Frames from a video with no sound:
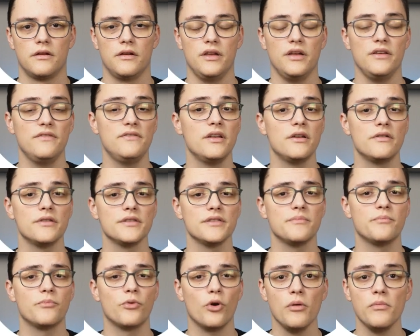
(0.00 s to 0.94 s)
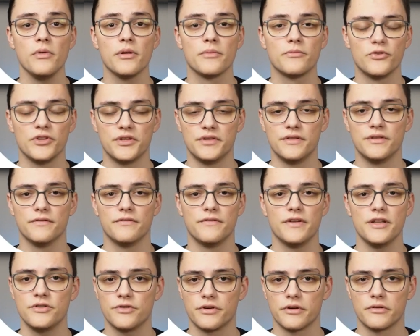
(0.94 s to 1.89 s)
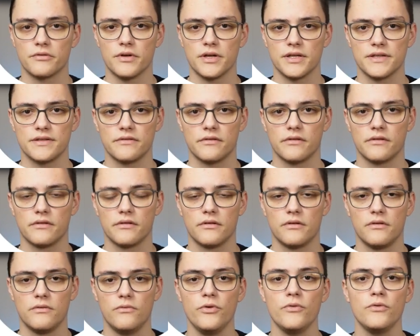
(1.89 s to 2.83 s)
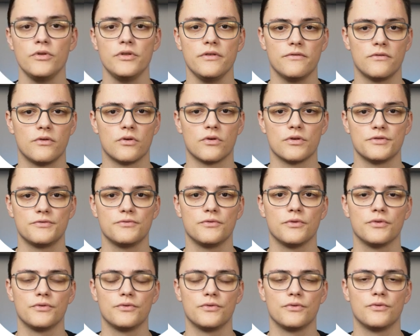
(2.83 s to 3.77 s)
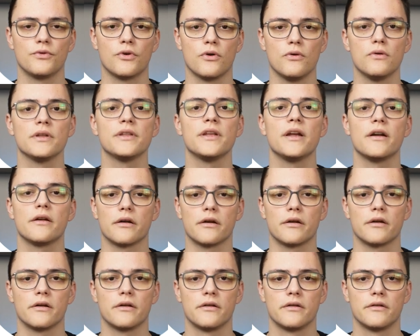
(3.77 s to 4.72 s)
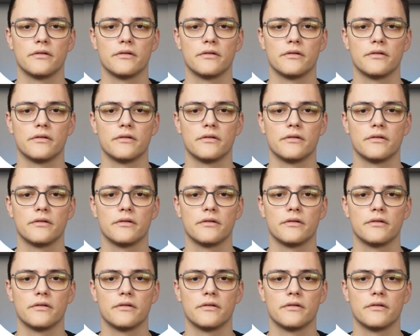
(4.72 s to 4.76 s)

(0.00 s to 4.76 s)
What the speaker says: If there is a problem with the fetch request, we would of course want to throw an error.